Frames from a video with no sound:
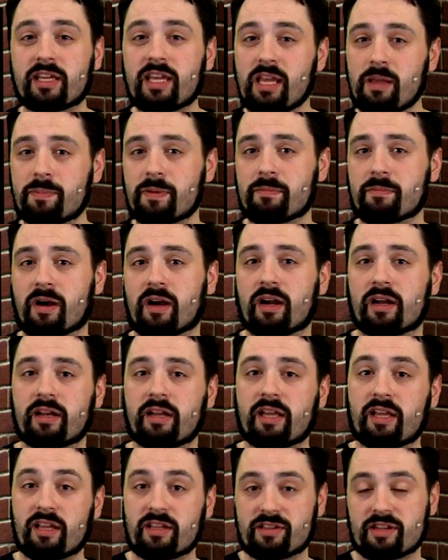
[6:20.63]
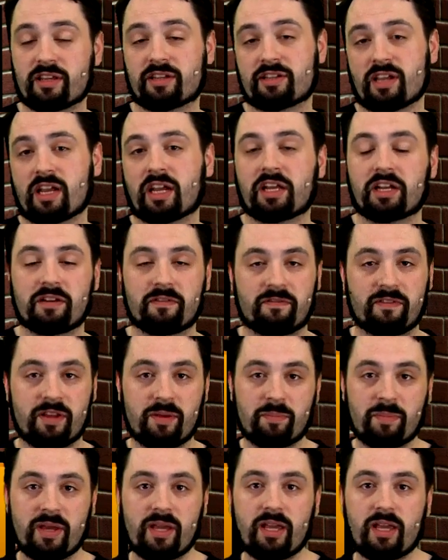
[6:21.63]
keep in mind he's an executive
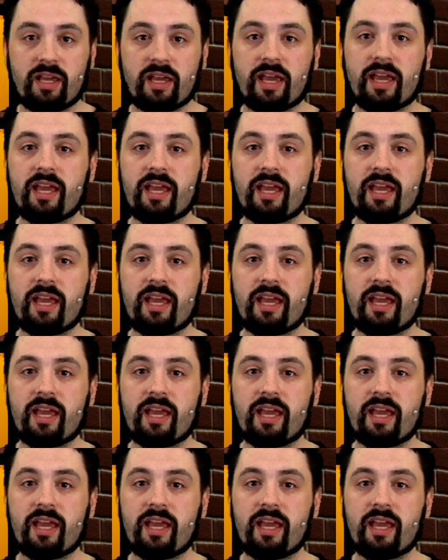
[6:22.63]
VP.